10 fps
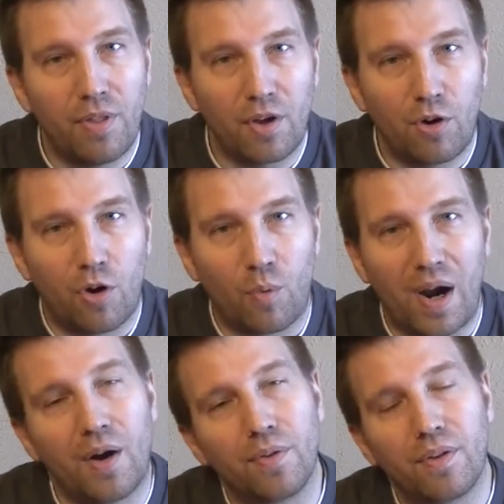that go
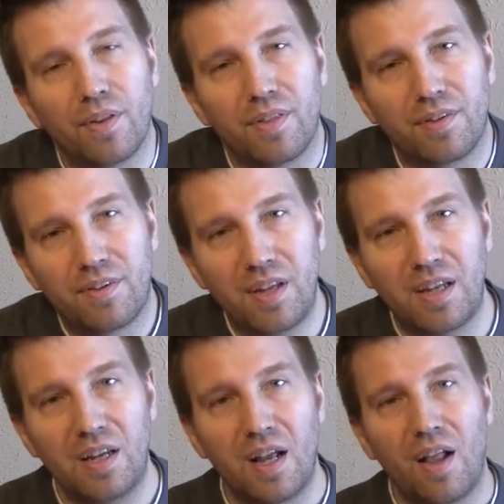around the
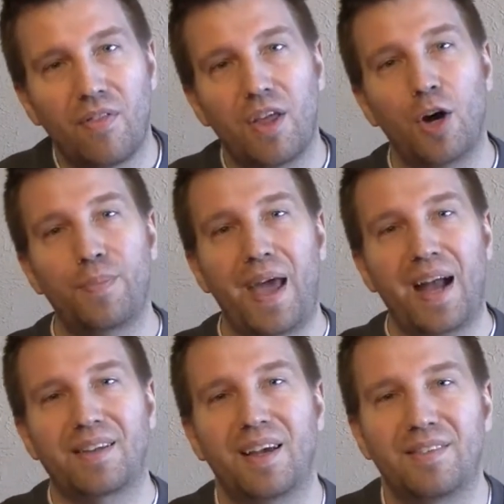city that help
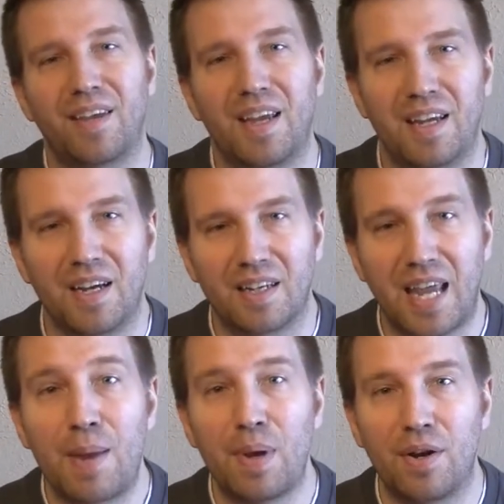act as a uh,
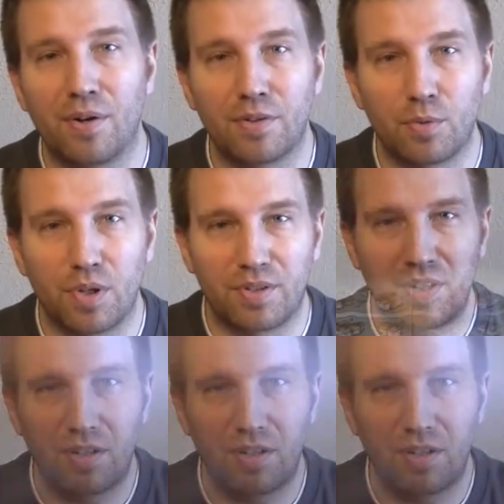game ender. So when the